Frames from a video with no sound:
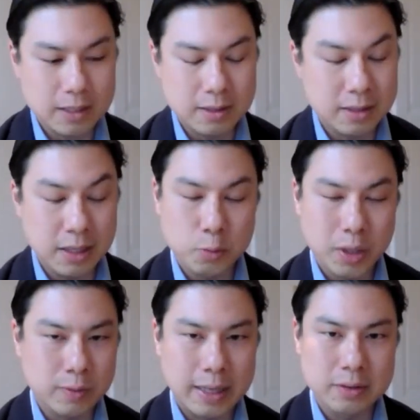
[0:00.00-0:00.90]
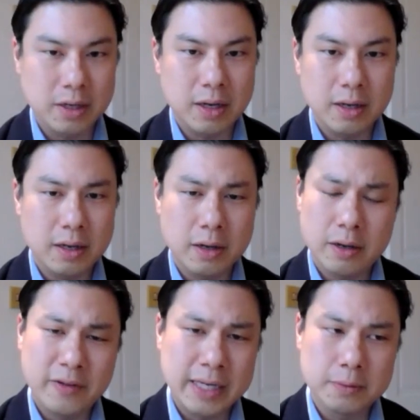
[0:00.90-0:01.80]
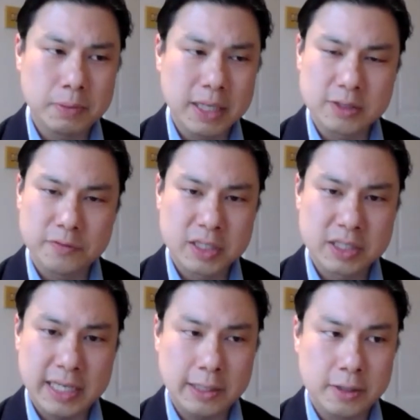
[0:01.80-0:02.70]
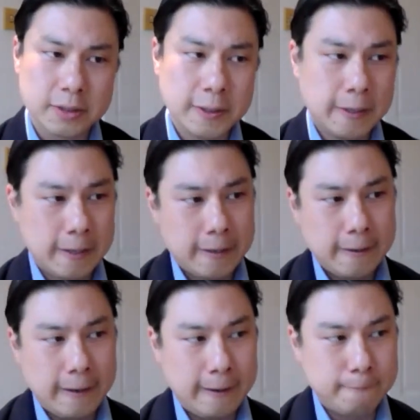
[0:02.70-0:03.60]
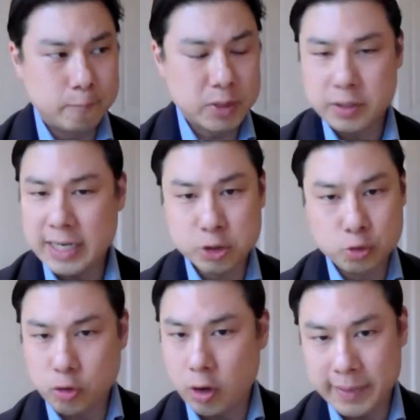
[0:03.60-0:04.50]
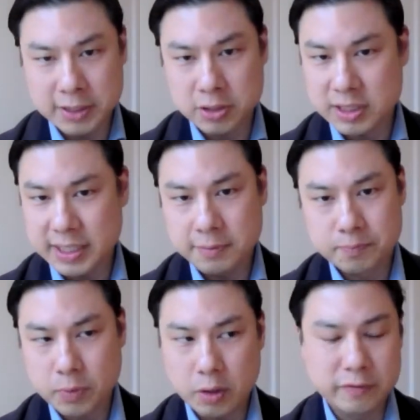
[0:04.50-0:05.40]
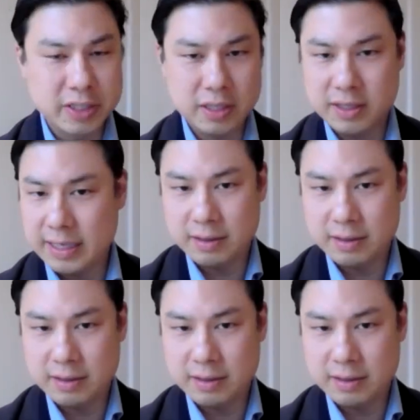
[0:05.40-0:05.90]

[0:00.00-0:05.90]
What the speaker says: The other way around, I've had a police officer say, look, so a National Crime Agency officer, the